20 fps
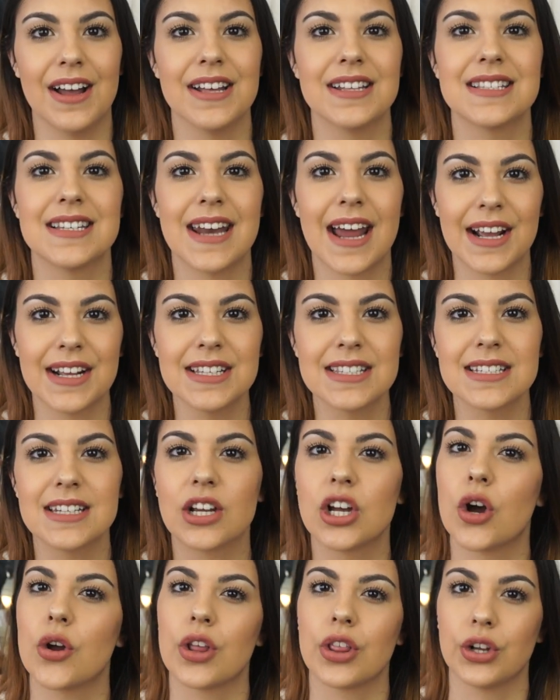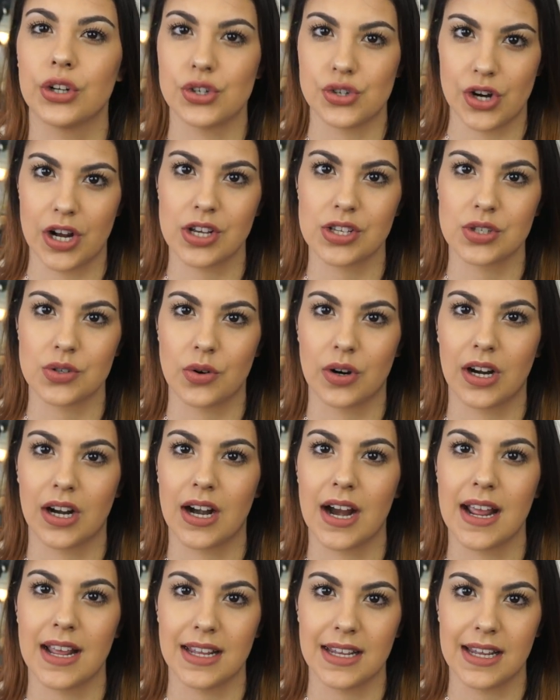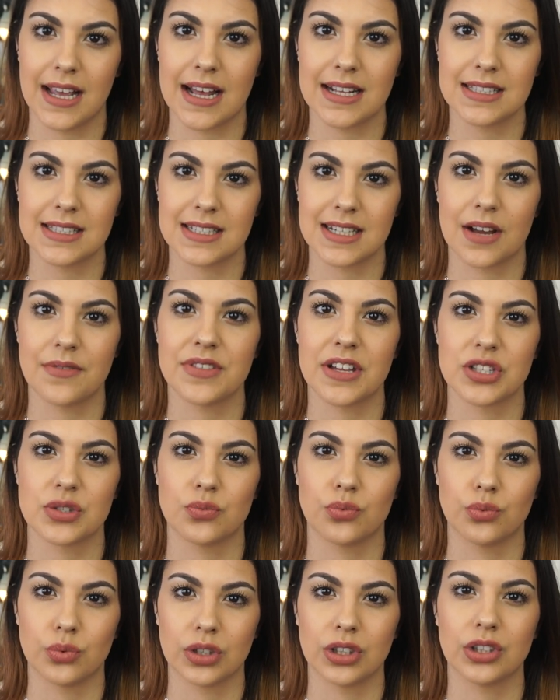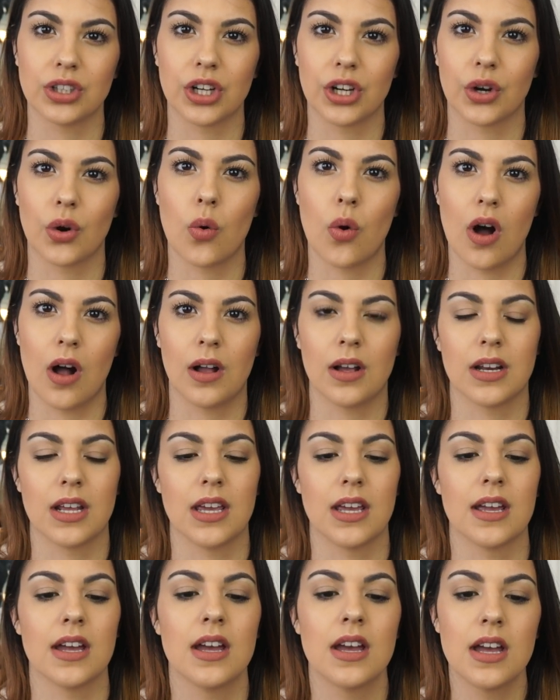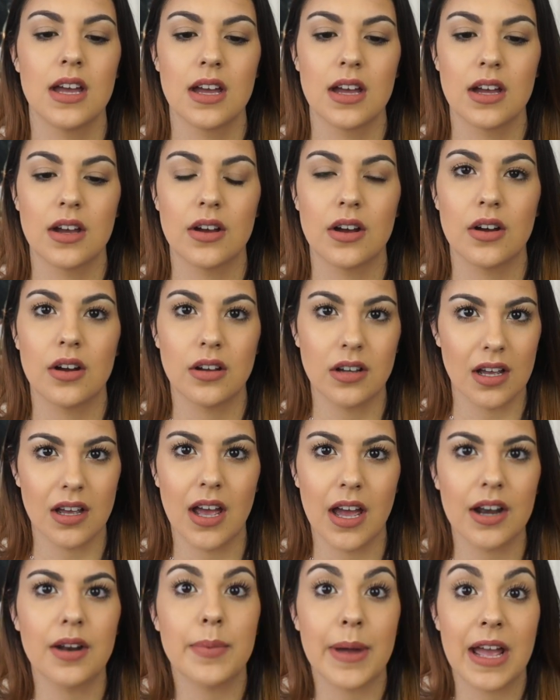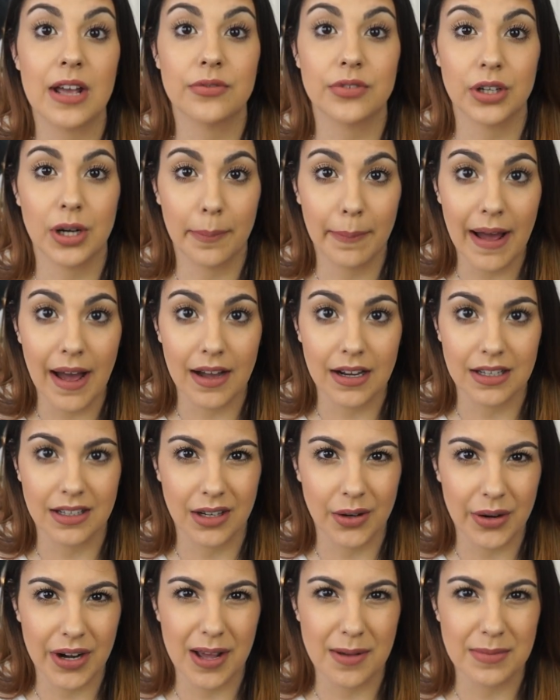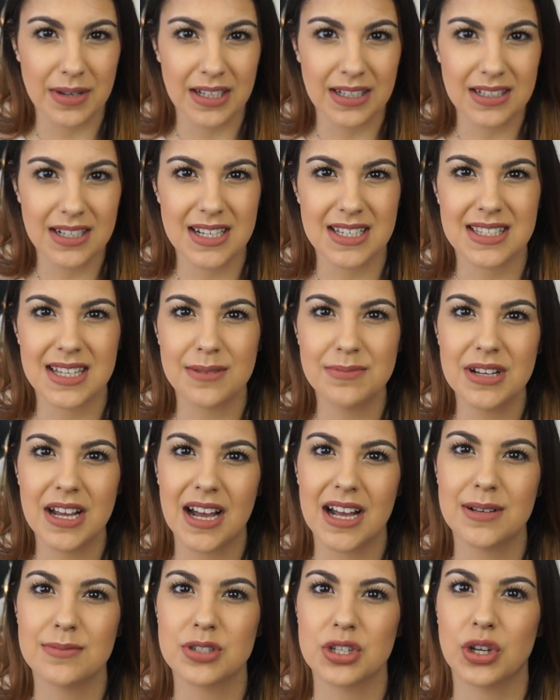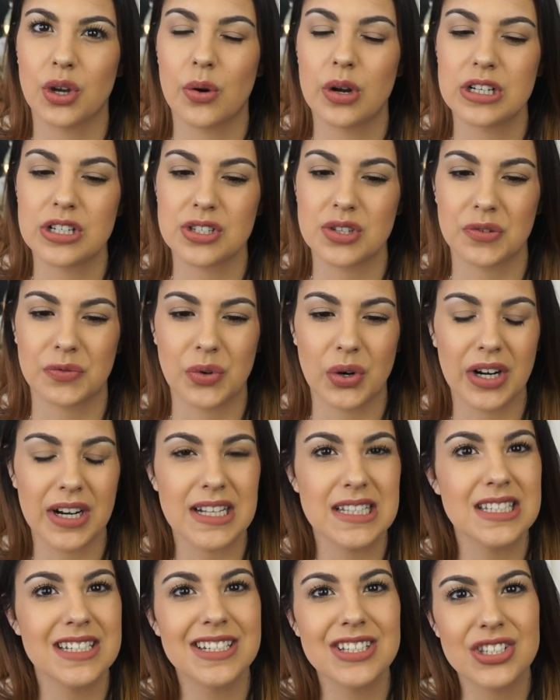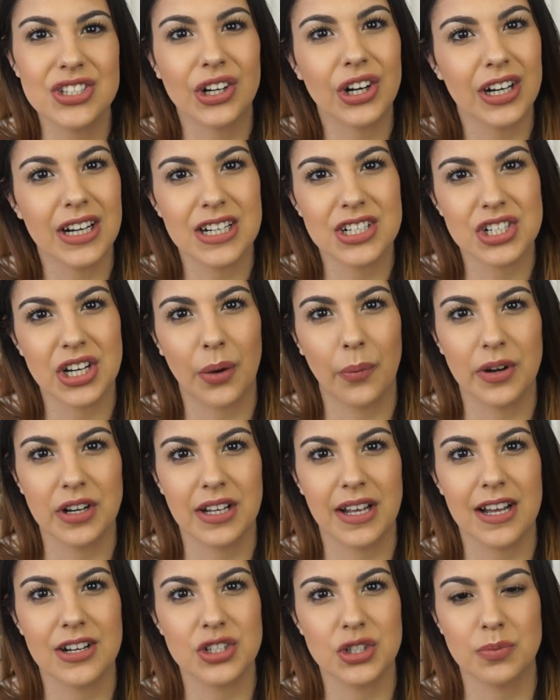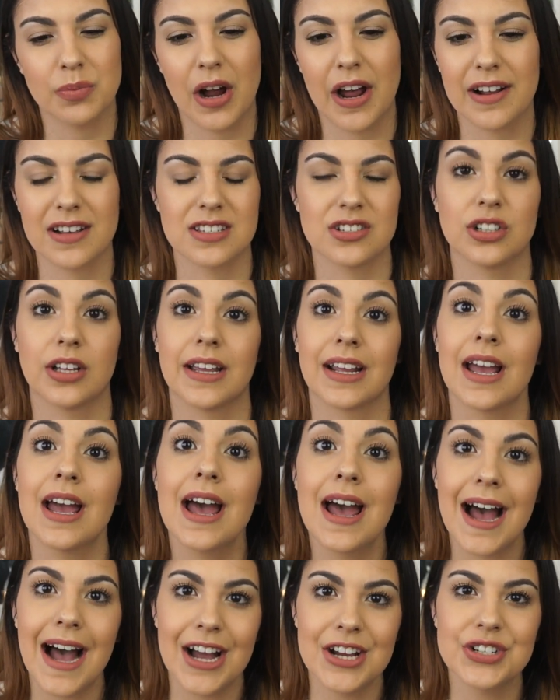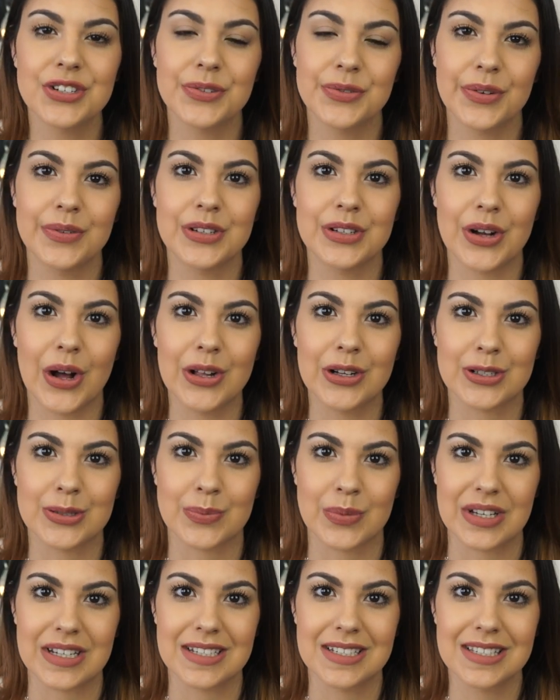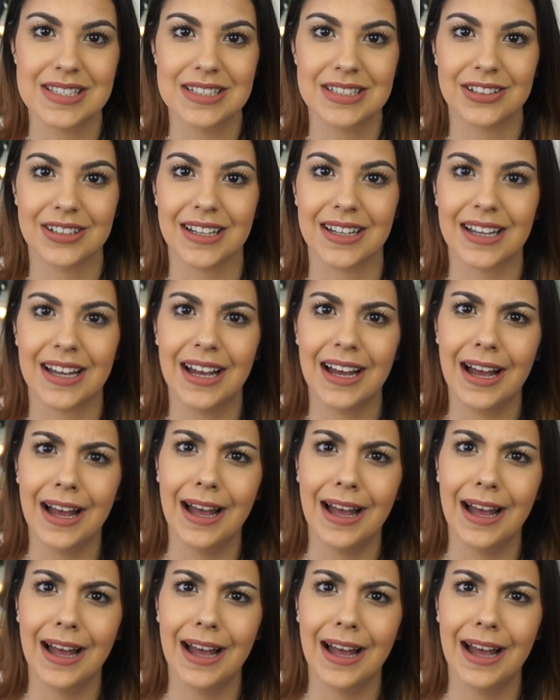it's nice to go to the drugstore and get stuff that's real good quality and a bang for your buck, you know what I mean? Because sometimes you go into Sephora, it's discouraging when you get two products and you're like, $150 please. You're like,